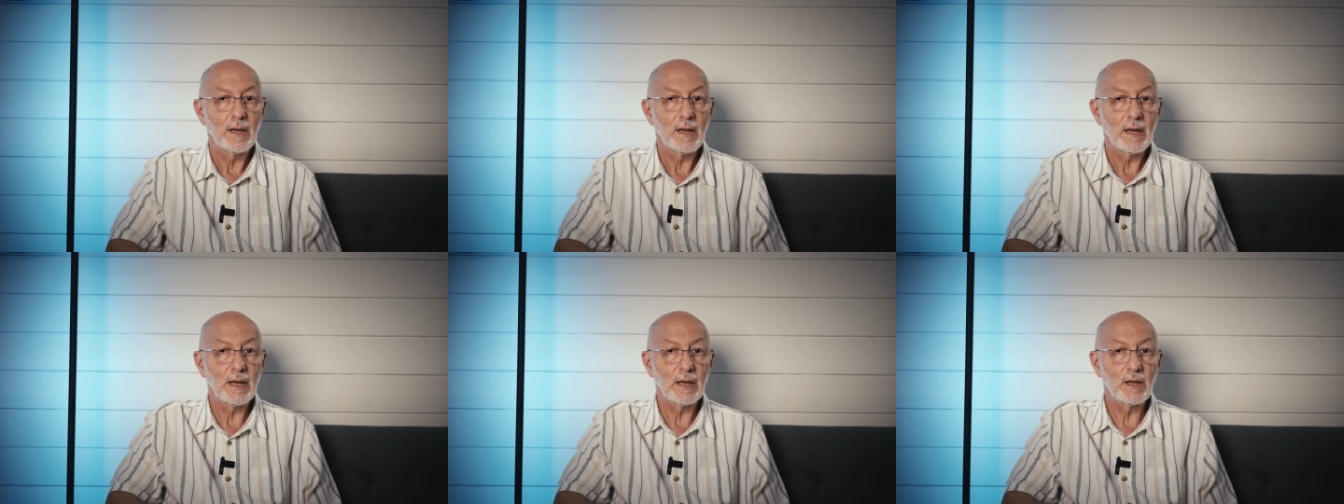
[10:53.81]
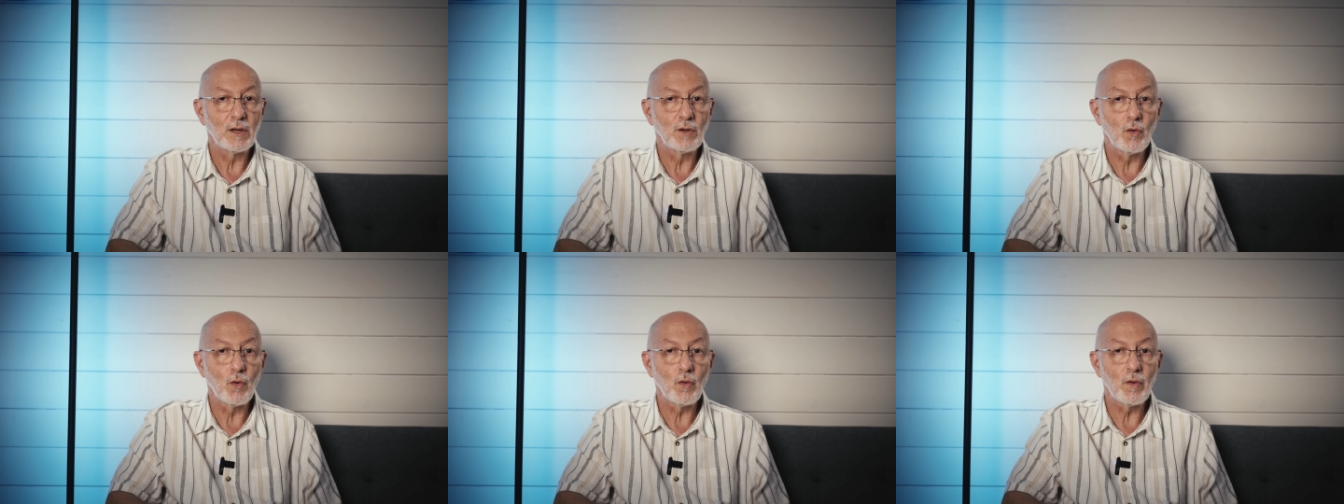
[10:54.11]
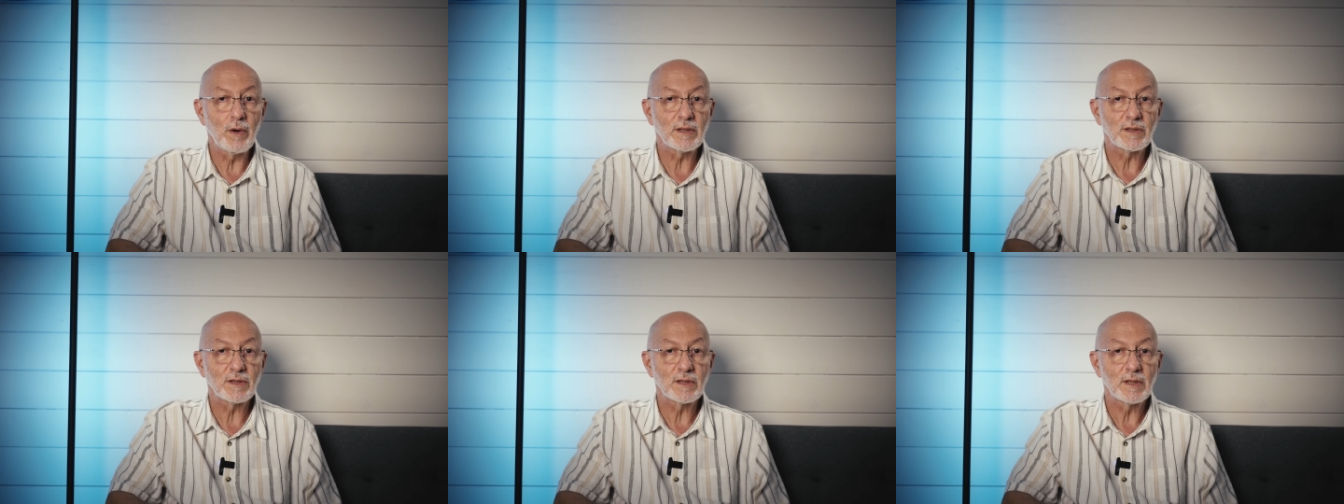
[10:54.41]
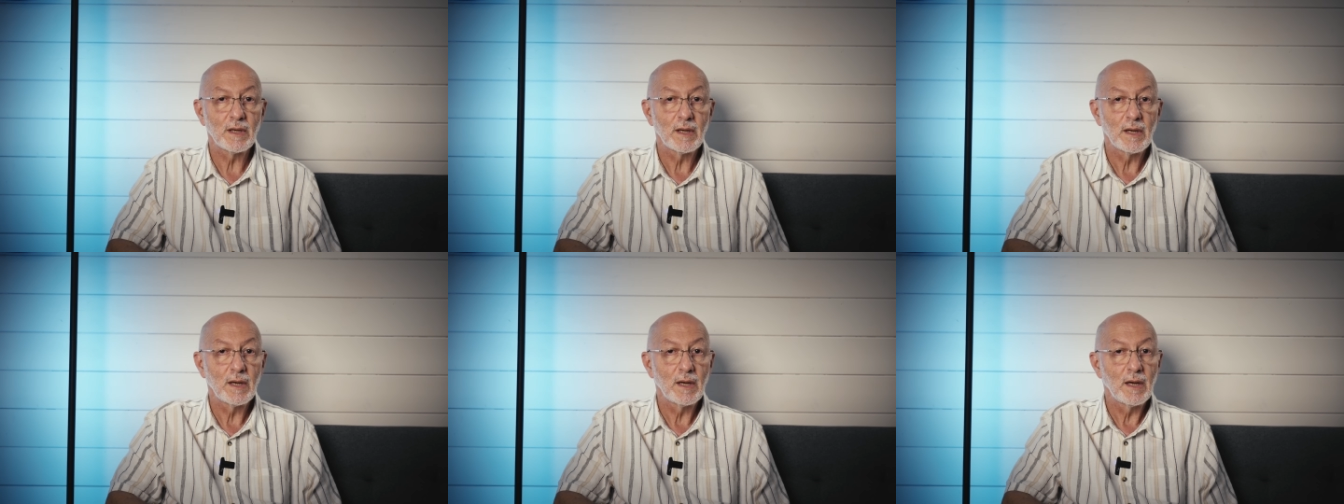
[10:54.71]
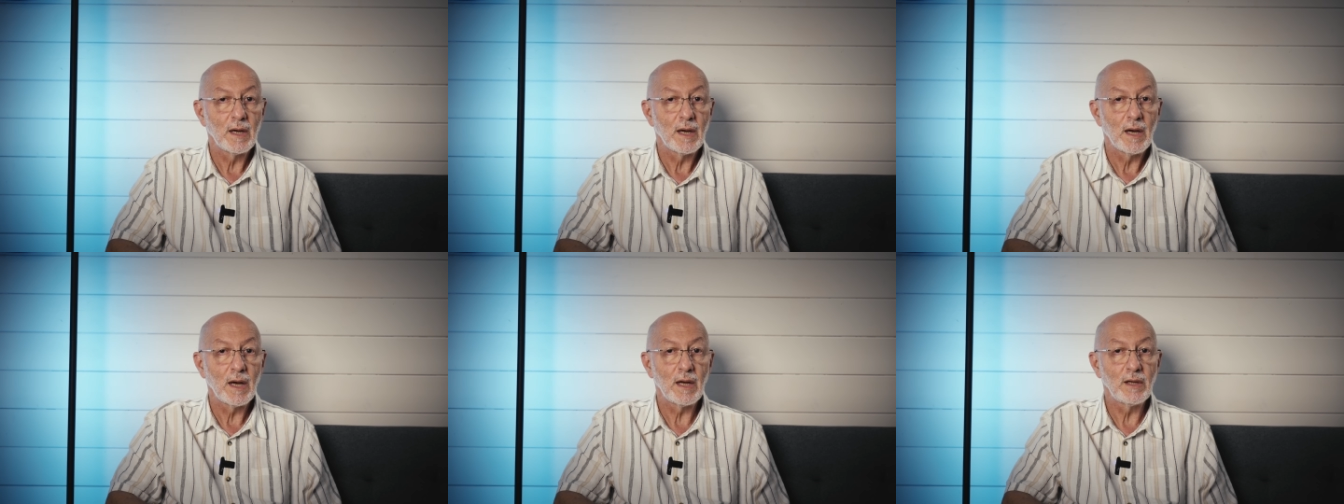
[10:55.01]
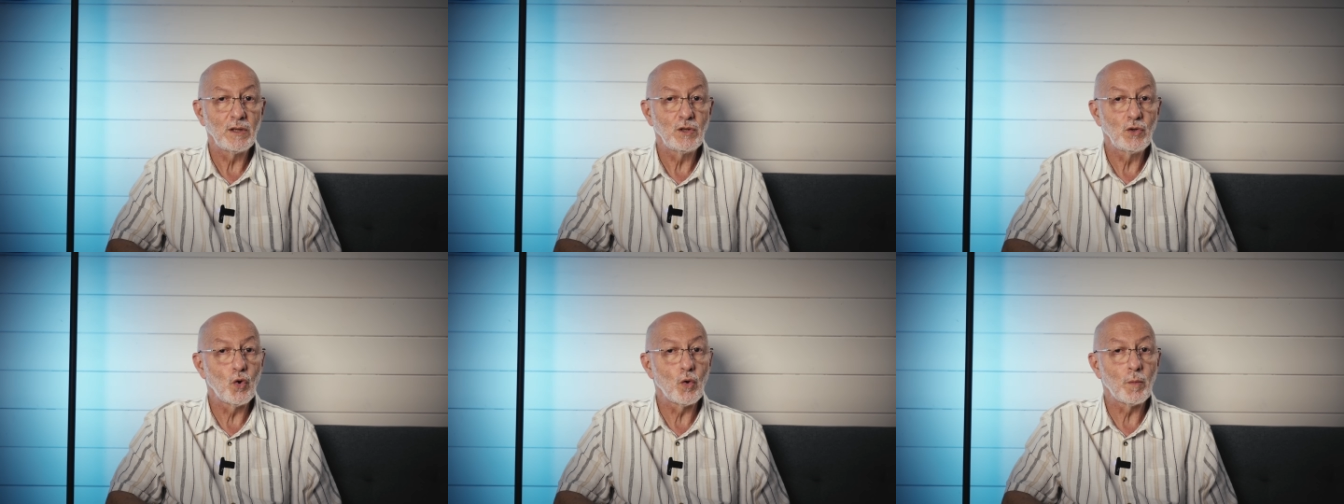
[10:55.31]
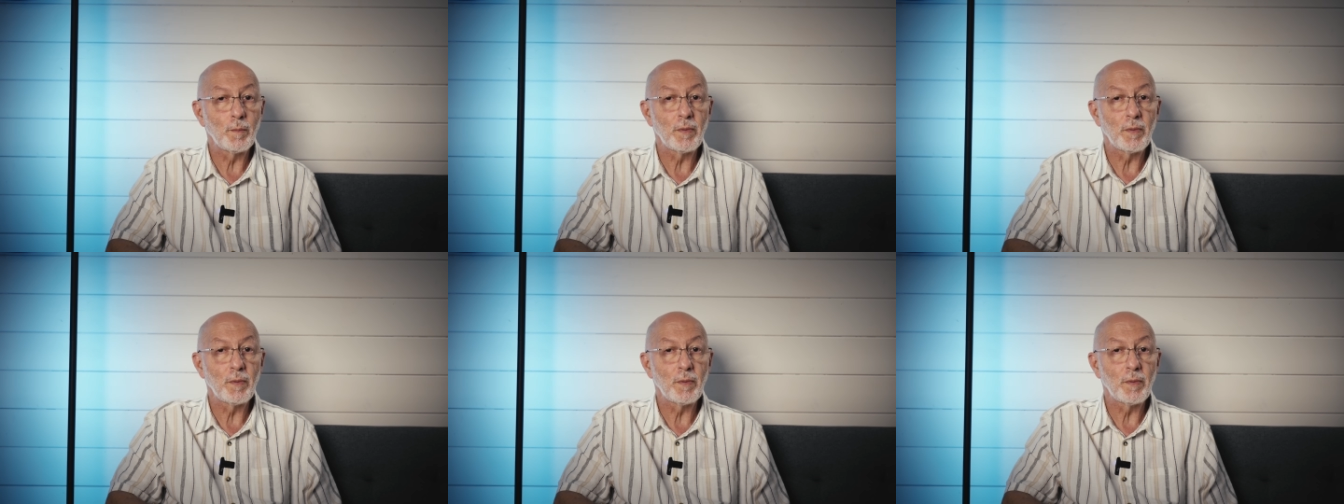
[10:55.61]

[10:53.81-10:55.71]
Ignore it and your